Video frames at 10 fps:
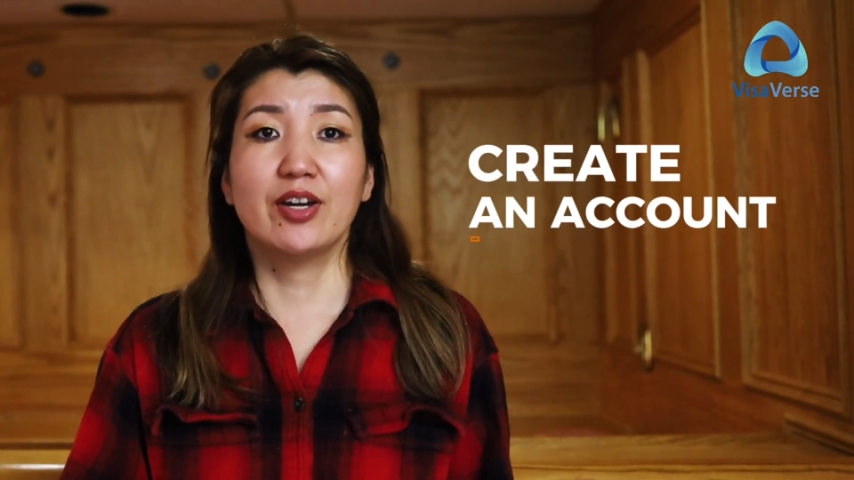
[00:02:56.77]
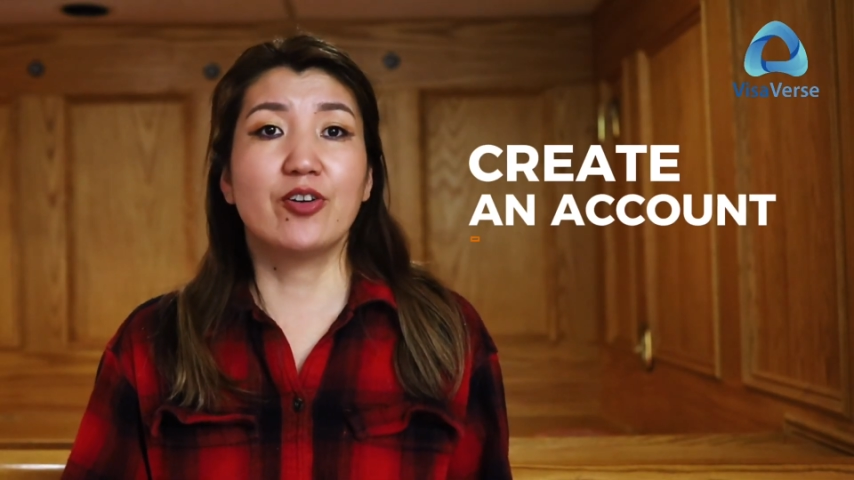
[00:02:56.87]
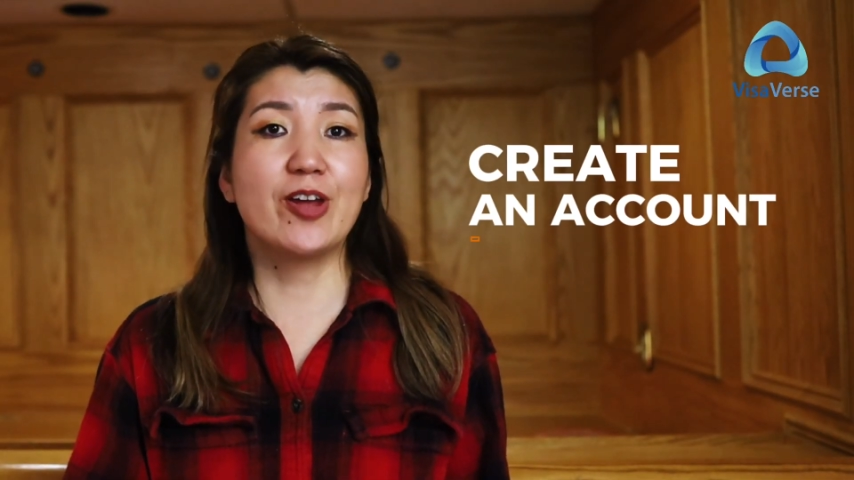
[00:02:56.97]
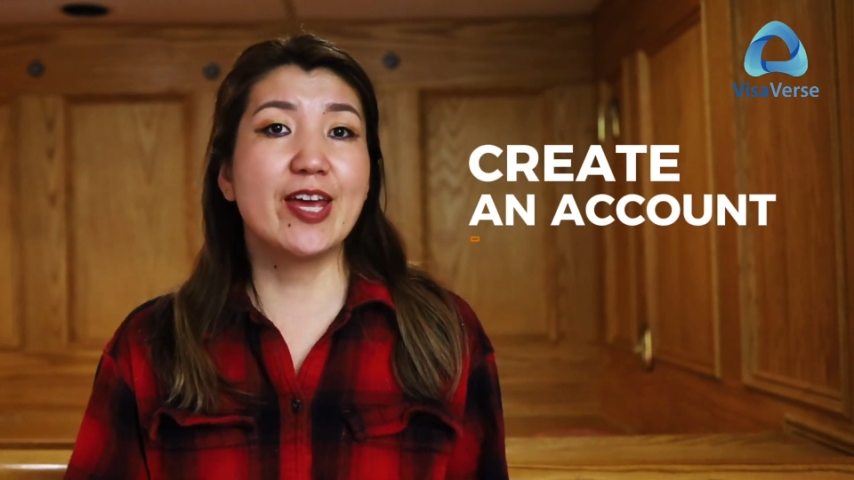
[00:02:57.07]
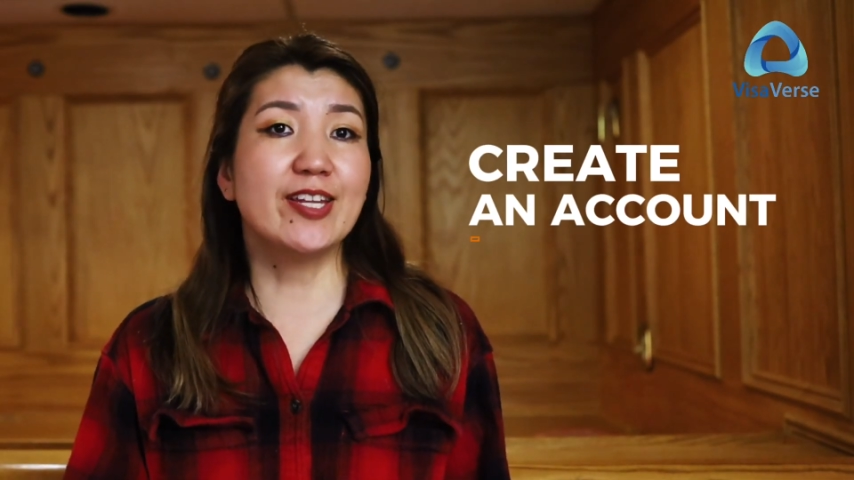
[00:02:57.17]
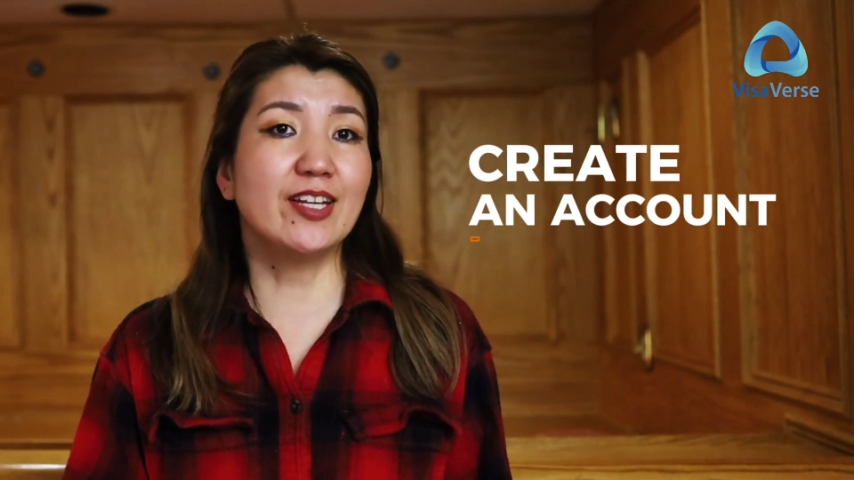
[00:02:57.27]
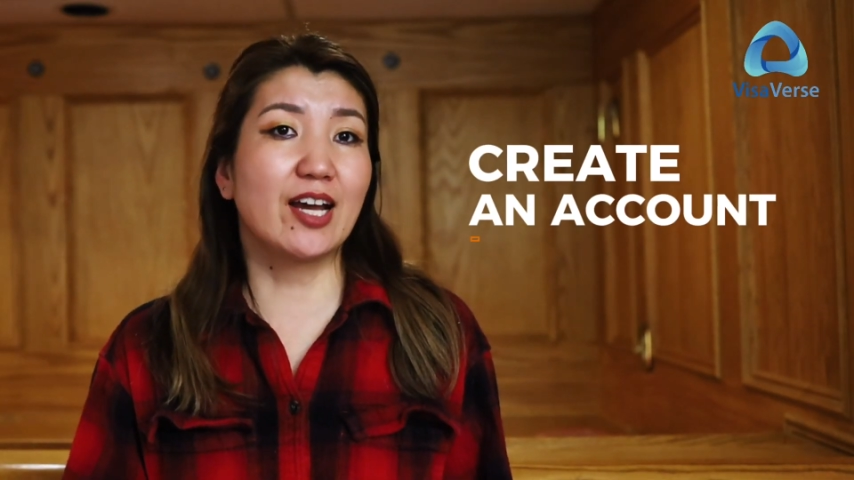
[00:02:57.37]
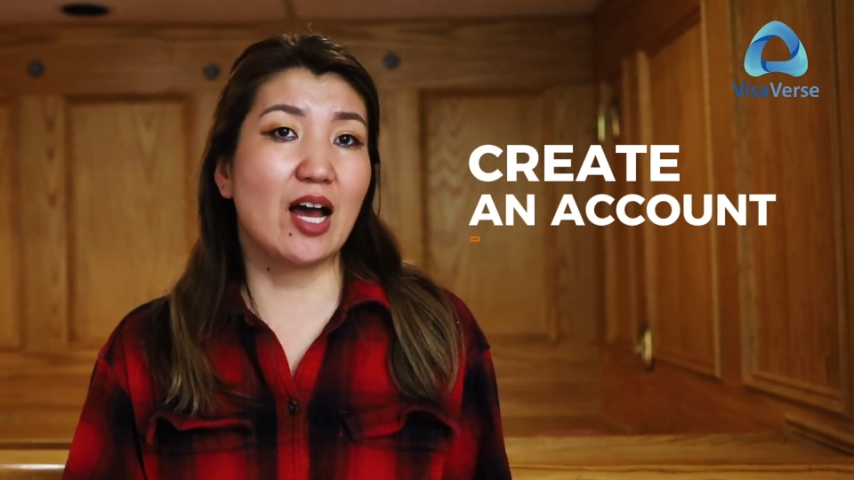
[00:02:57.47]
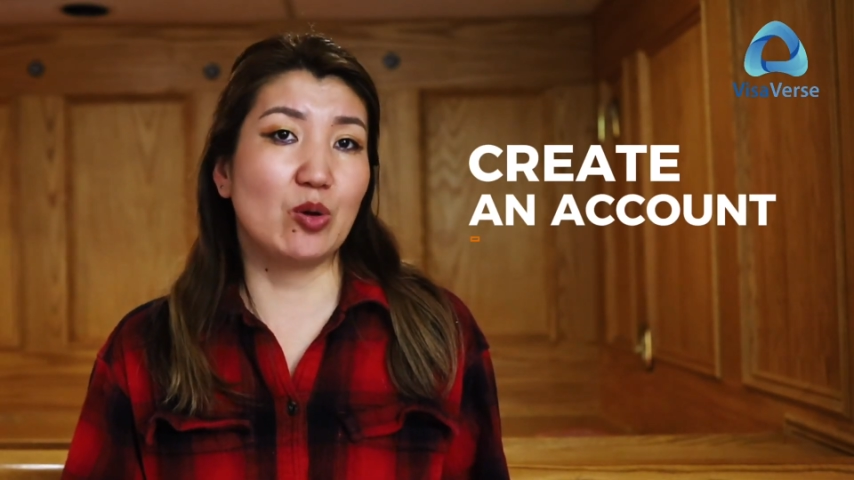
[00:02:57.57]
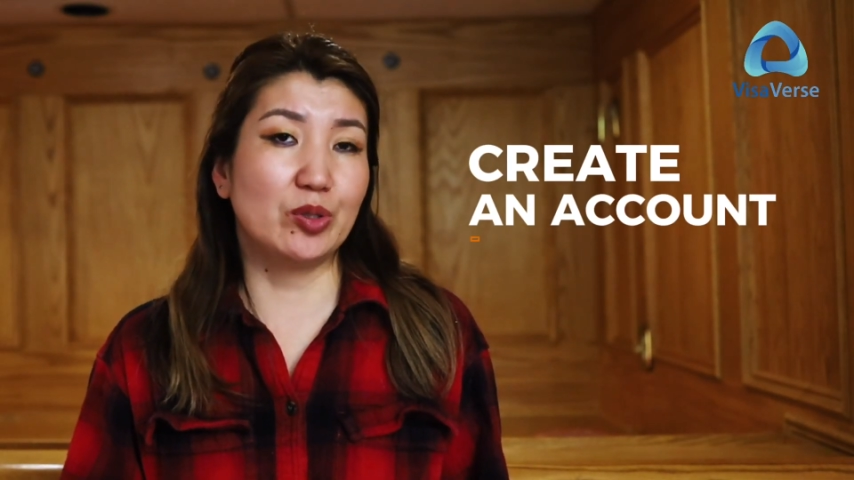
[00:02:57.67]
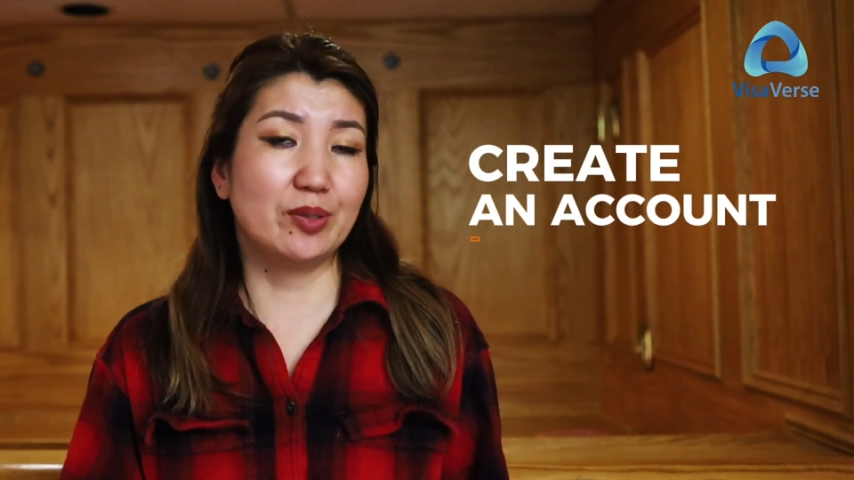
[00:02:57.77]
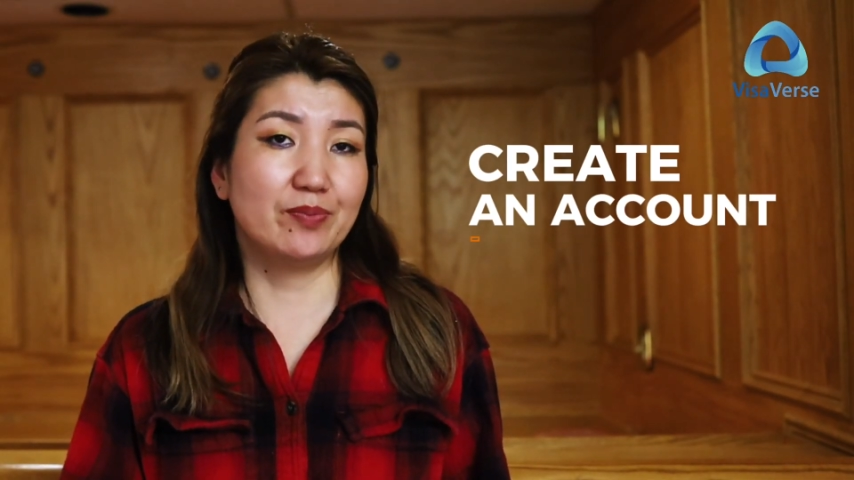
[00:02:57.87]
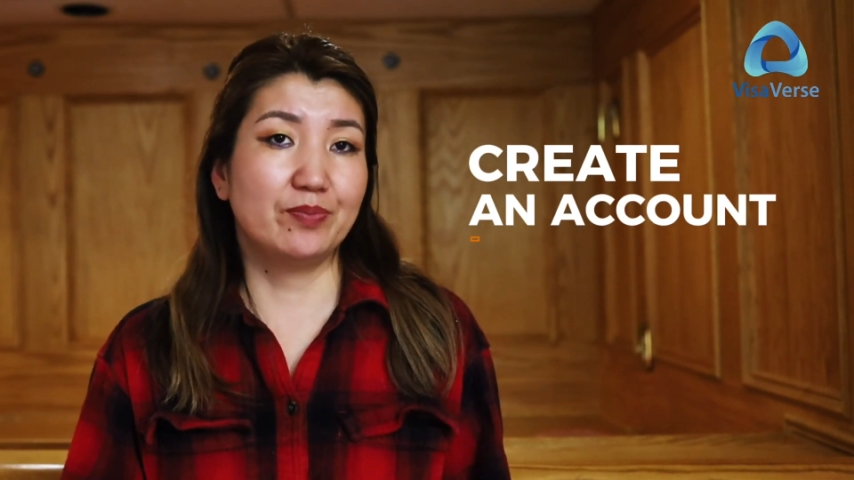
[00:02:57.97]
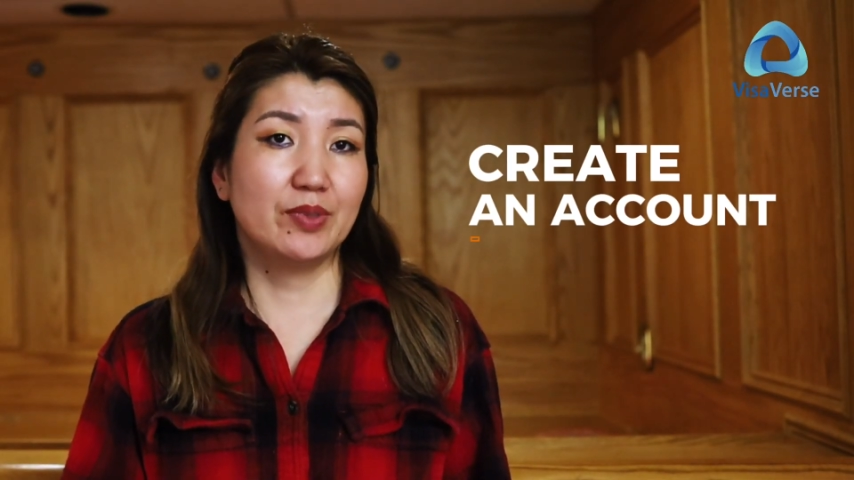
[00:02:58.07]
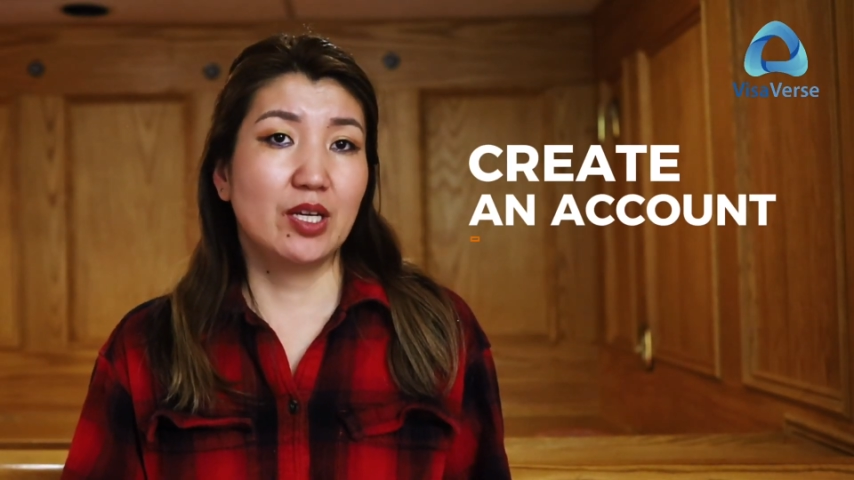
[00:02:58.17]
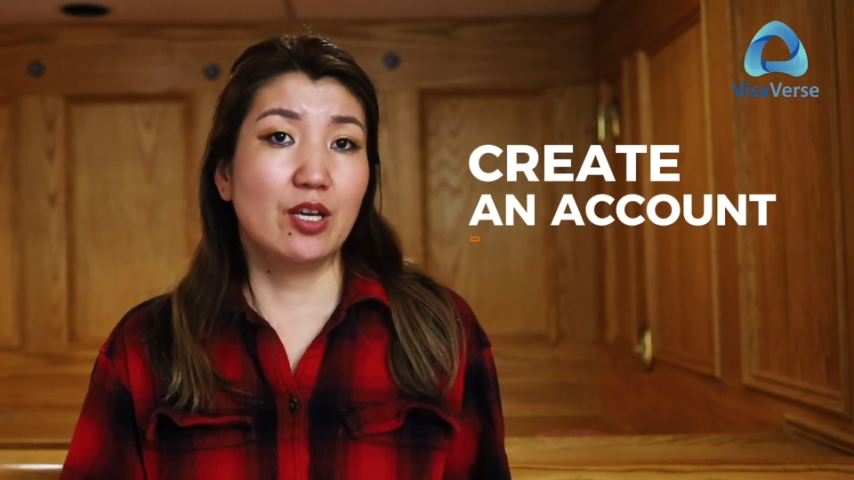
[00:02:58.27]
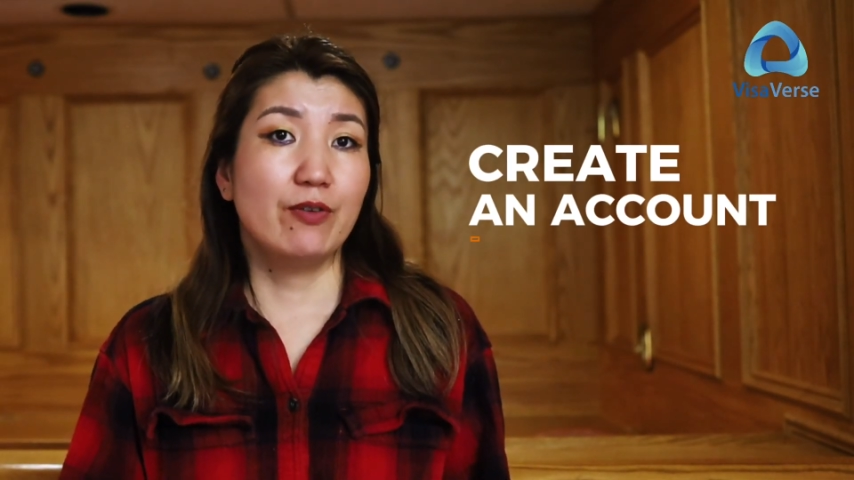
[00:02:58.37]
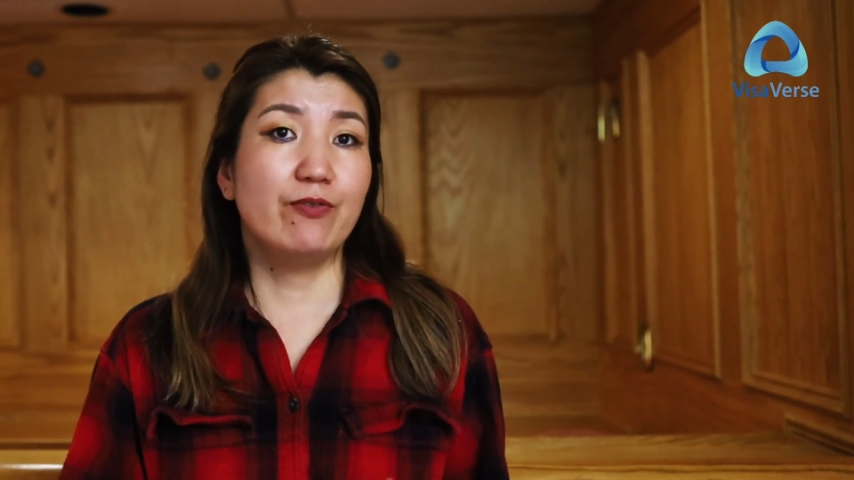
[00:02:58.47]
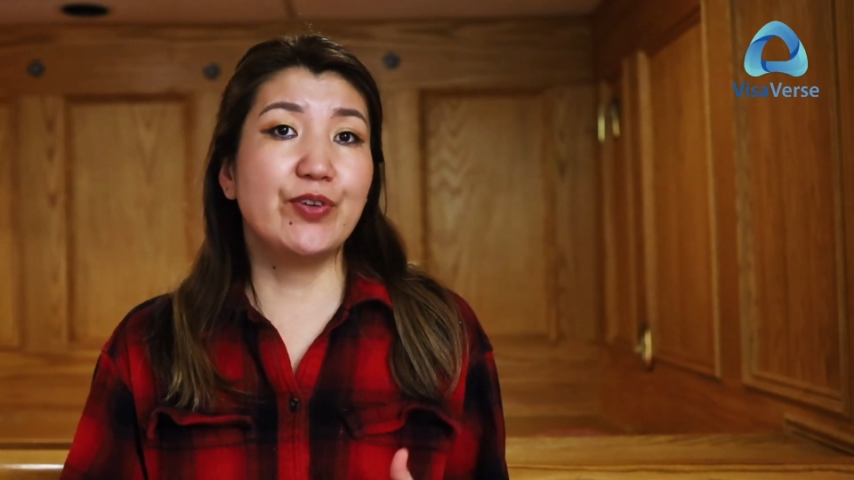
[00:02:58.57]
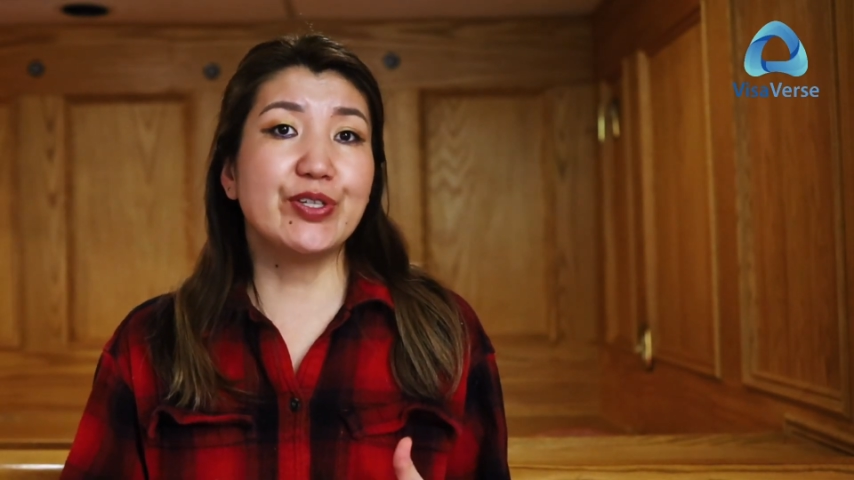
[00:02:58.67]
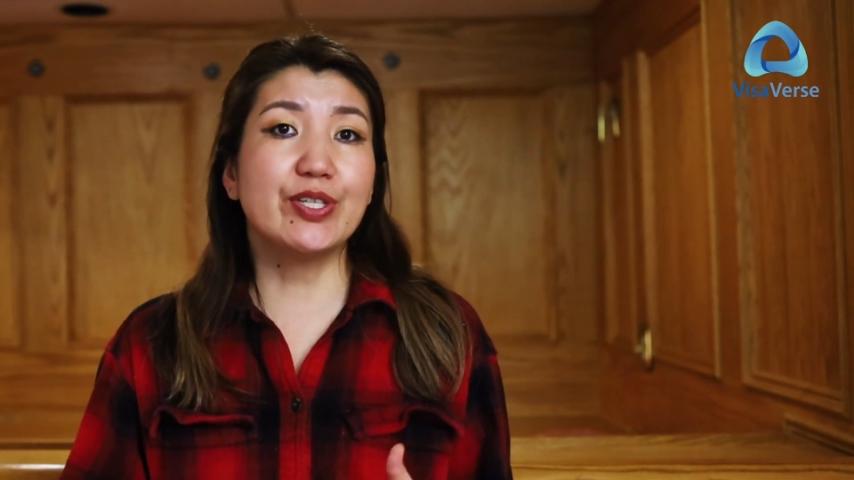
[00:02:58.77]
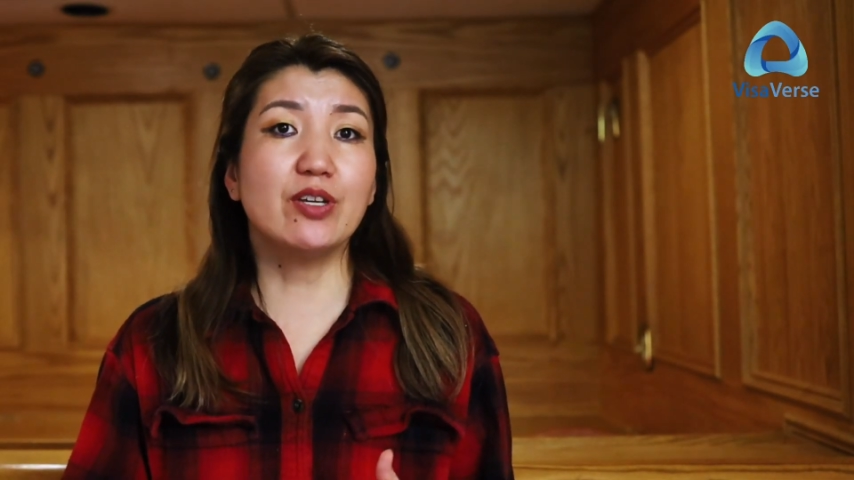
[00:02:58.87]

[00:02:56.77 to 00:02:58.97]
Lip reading: Create an account. Visit